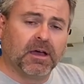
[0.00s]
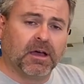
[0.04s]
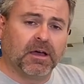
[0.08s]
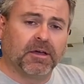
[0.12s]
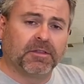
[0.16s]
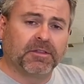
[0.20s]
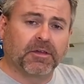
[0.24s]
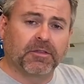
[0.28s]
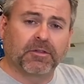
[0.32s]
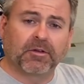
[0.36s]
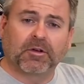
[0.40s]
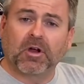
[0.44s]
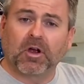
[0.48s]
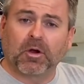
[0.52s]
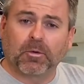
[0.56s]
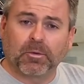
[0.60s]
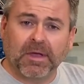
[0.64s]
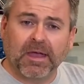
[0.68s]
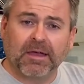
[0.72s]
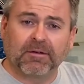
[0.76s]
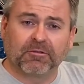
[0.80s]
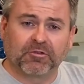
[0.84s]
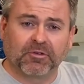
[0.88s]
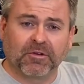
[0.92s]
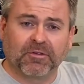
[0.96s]
The other car
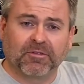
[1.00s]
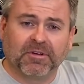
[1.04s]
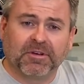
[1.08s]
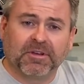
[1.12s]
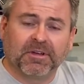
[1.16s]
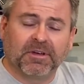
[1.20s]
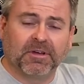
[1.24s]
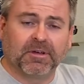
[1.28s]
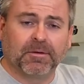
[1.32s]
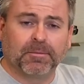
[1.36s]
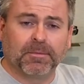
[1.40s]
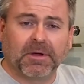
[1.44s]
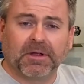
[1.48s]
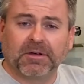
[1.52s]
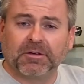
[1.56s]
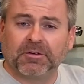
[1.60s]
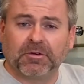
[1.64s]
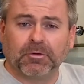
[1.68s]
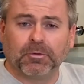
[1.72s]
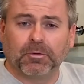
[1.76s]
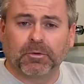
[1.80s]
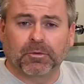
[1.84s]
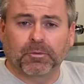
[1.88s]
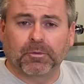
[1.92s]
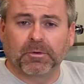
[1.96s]
we have driven about
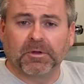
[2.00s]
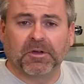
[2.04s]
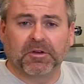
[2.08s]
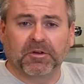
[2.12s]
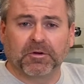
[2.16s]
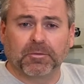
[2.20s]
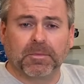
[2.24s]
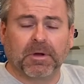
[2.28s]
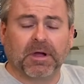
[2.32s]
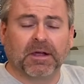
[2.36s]
200 or 300